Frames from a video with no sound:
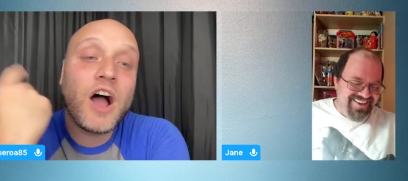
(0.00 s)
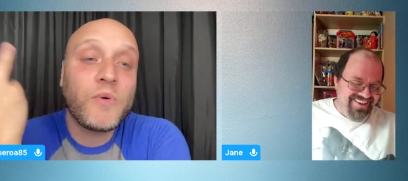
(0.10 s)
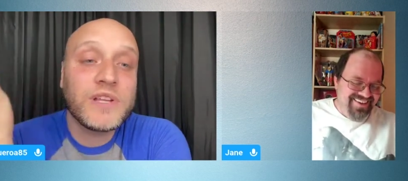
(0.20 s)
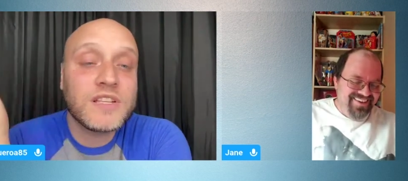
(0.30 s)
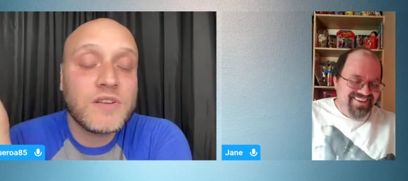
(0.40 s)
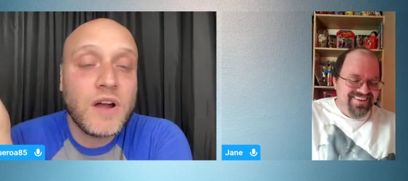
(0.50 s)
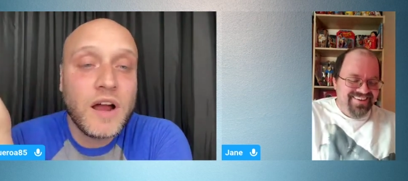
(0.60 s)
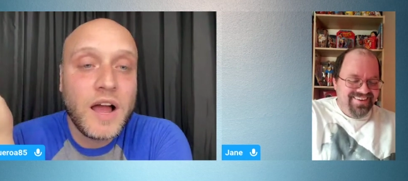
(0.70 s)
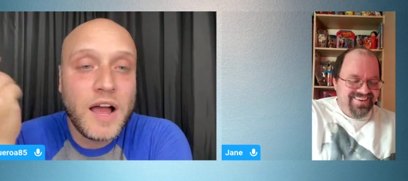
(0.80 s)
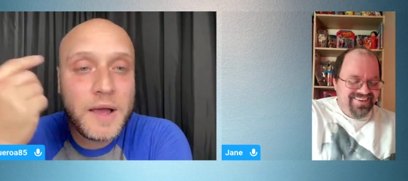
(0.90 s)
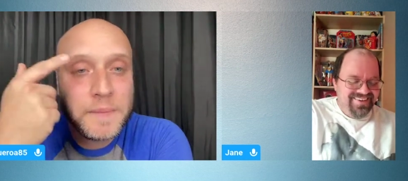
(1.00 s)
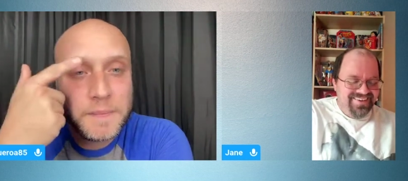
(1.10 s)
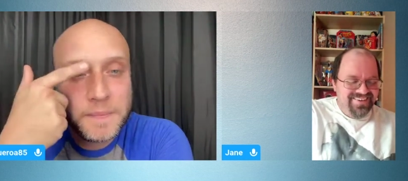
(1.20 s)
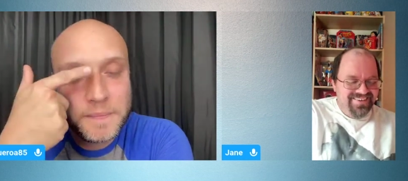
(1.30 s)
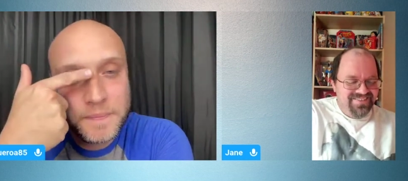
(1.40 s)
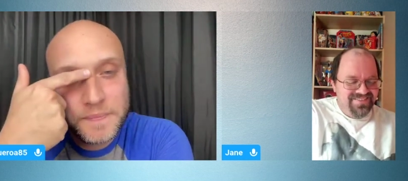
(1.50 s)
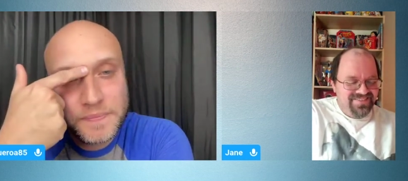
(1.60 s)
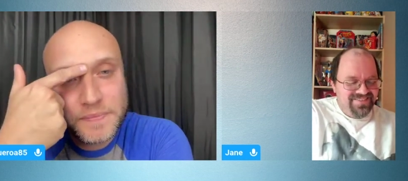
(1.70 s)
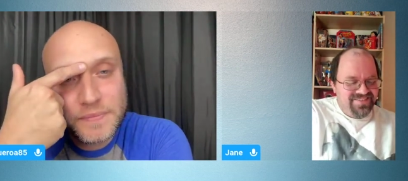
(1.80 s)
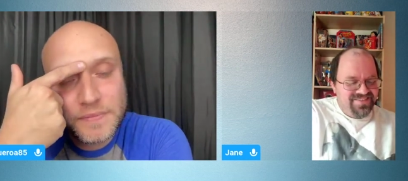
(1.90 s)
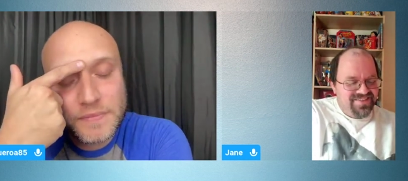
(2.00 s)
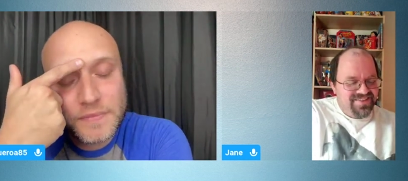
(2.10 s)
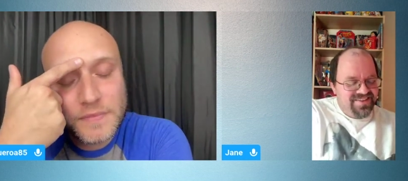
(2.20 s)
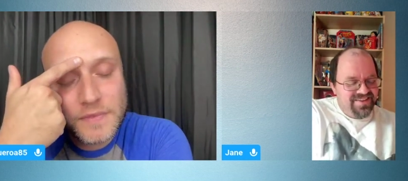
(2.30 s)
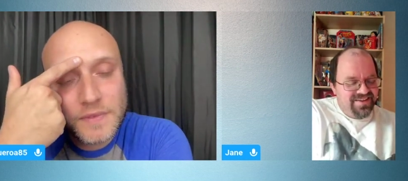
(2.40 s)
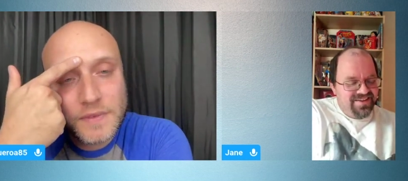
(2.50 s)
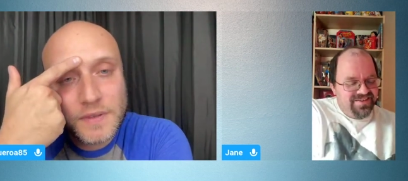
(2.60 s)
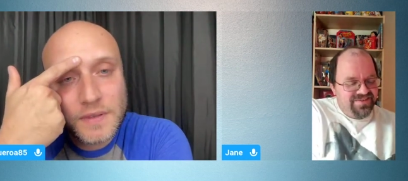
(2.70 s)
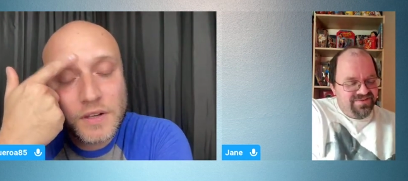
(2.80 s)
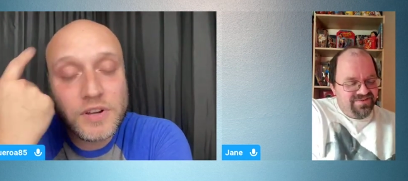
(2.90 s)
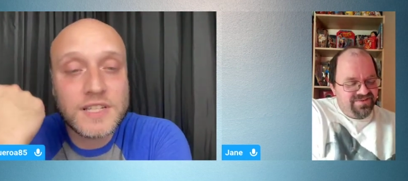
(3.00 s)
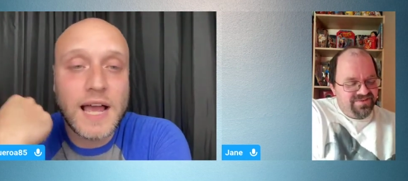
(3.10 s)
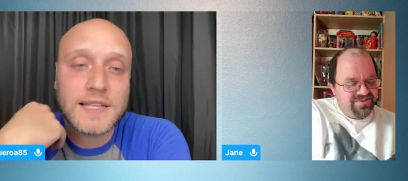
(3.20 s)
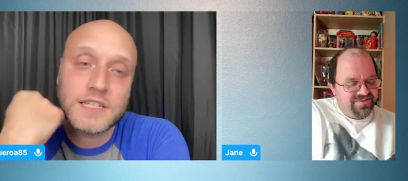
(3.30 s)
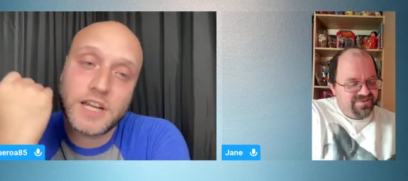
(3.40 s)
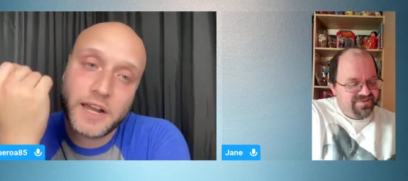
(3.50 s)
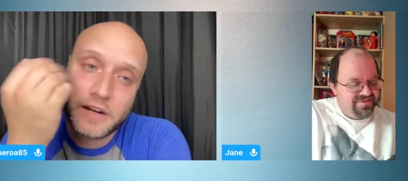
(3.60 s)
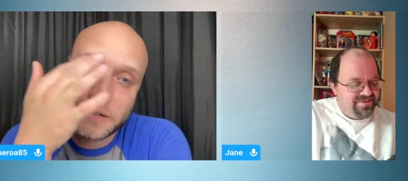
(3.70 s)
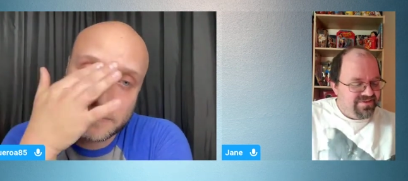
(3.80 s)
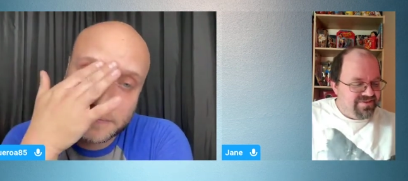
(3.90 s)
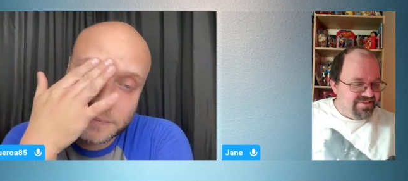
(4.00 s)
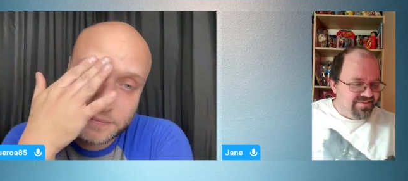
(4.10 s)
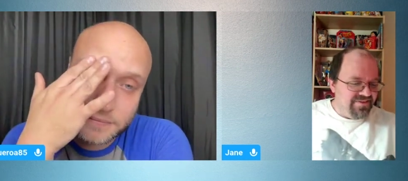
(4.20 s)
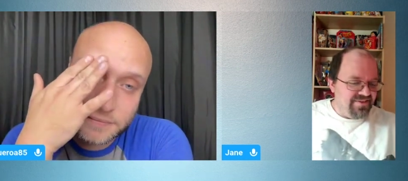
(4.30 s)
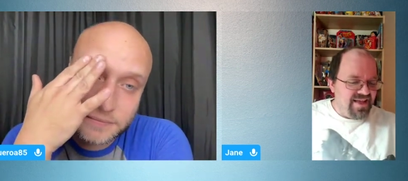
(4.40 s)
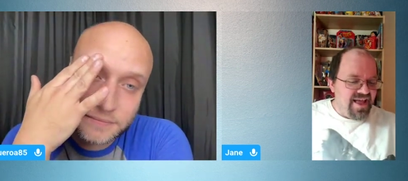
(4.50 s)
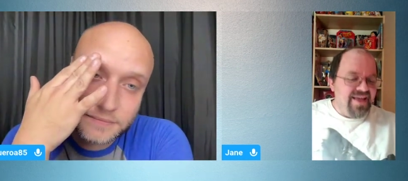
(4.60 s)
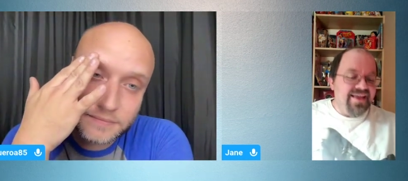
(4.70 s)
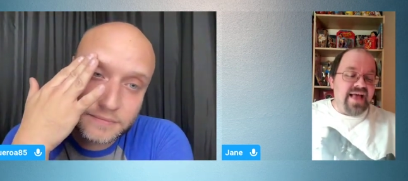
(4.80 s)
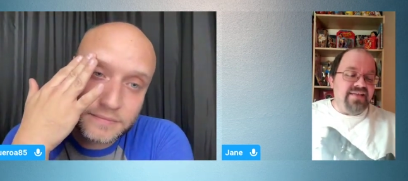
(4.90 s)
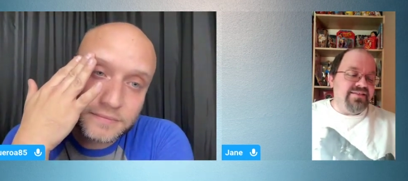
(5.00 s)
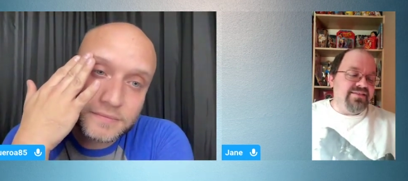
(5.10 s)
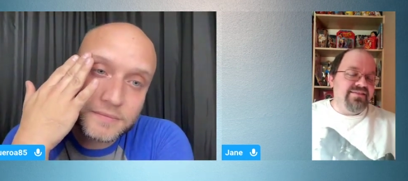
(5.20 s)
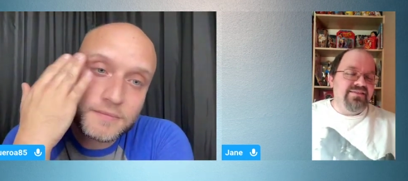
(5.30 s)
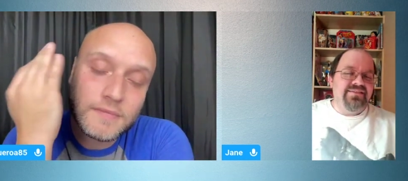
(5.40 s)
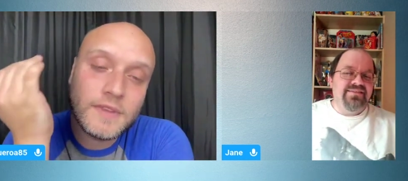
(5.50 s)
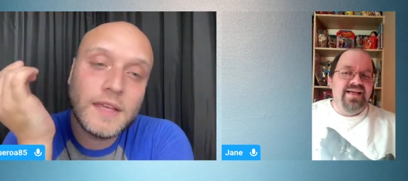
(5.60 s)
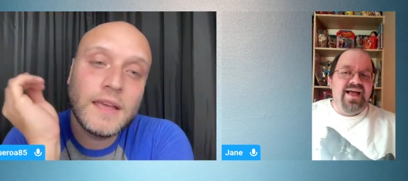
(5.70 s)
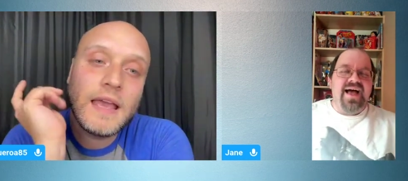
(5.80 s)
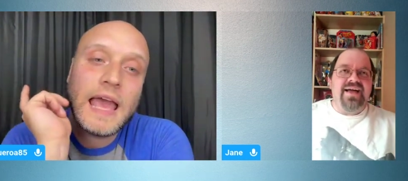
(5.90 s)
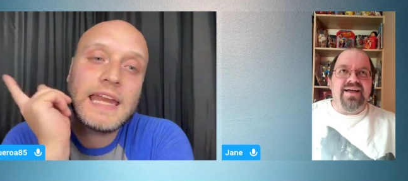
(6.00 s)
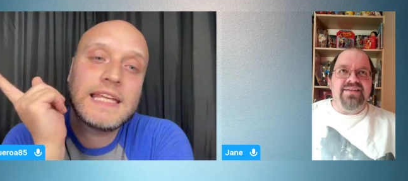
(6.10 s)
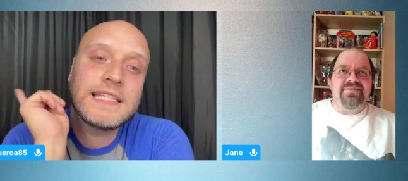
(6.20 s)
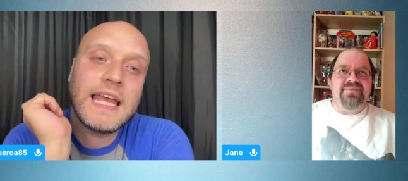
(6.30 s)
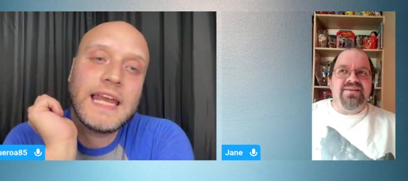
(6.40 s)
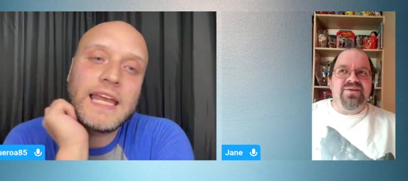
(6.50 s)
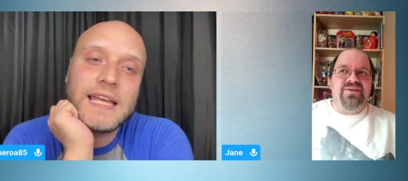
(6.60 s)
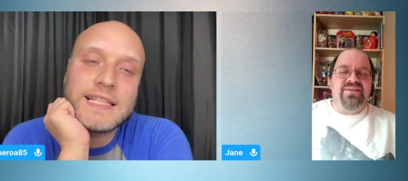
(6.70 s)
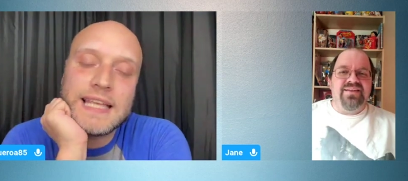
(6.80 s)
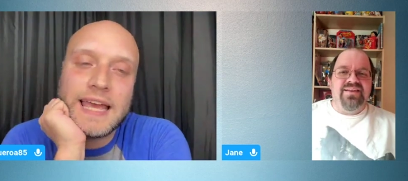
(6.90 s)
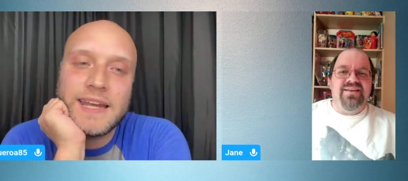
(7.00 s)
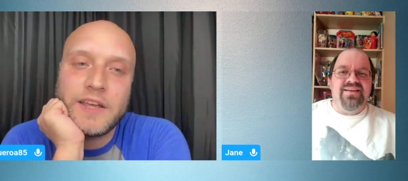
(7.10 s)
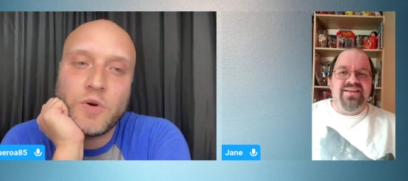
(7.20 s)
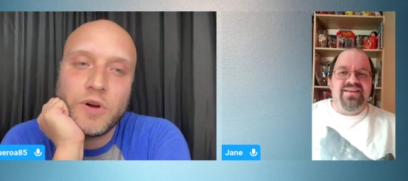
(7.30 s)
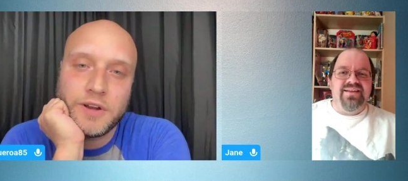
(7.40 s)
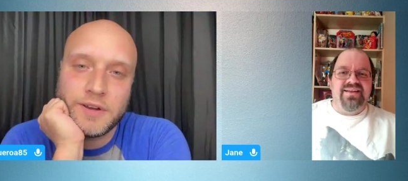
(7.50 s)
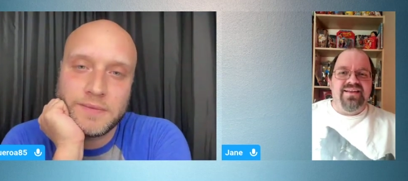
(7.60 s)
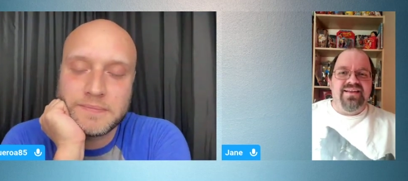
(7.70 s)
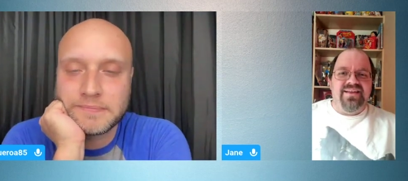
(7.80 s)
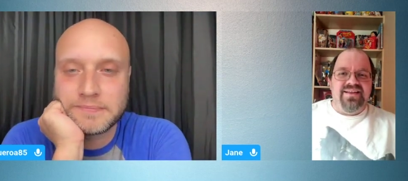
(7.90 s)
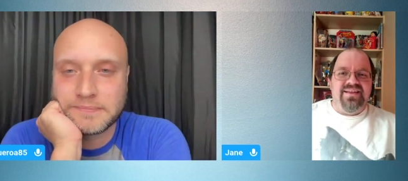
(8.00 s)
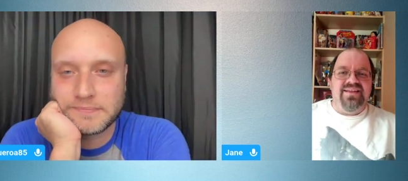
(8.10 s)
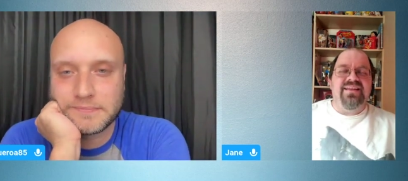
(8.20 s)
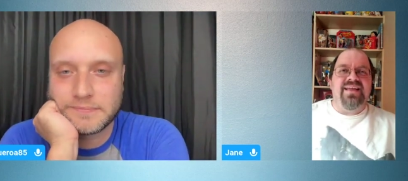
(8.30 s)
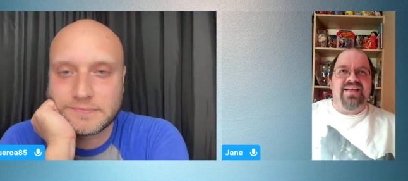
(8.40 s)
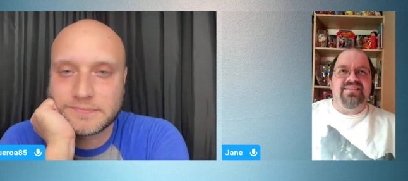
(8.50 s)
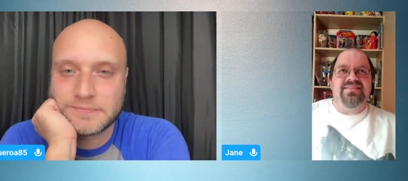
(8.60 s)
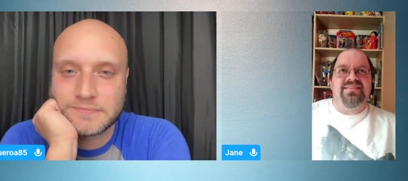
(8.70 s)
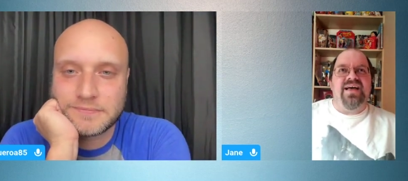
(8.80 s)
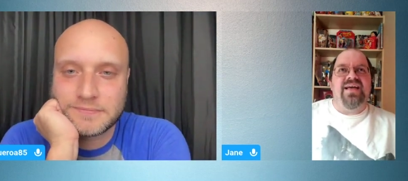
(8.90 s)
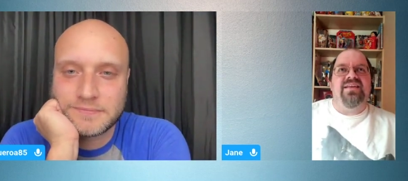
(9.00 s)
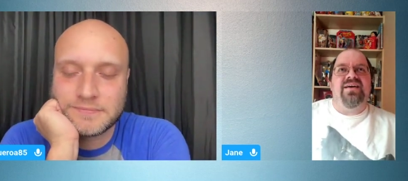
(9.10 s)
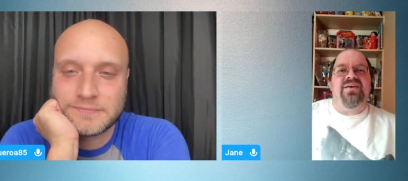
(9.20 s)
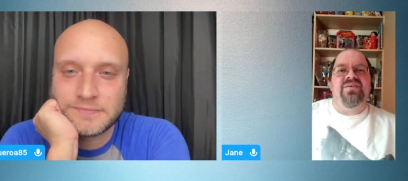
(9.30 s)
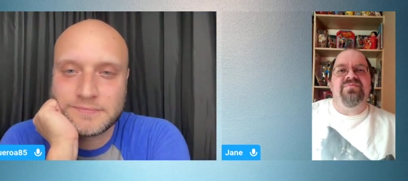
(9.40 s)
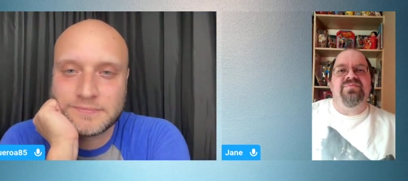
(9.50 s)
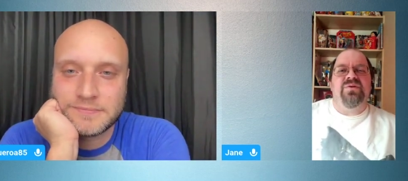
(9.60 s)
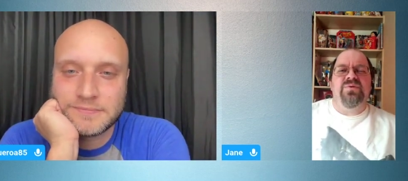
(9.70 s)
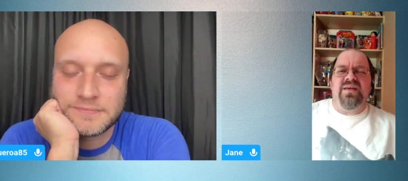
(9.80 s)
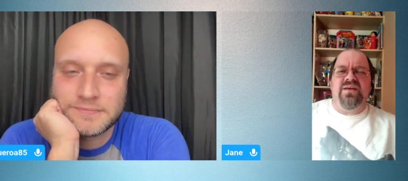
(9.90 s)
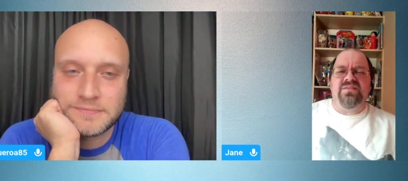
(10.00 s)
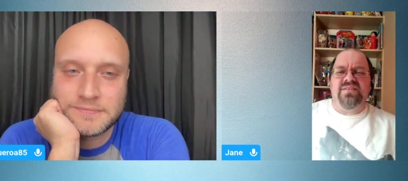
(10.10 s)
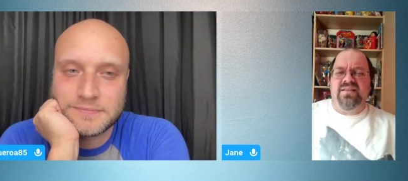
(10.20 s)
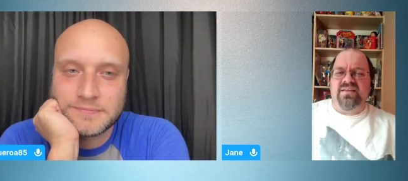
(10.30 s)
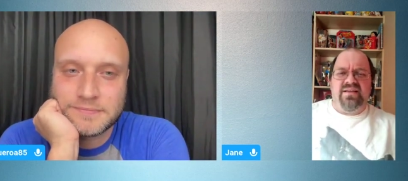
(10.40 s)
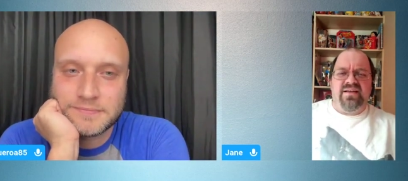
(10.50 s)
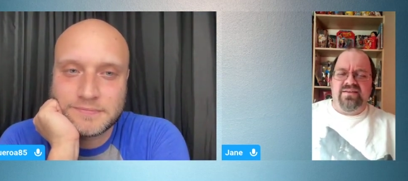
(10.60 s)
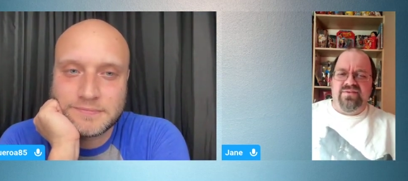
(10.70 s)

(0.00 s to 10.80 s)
Speaker 1: we saw um Chris Kositchek.
Speaker 2: Yes. And he's I, dating I Sandy Horton. Yes. And um who the hell Sandy?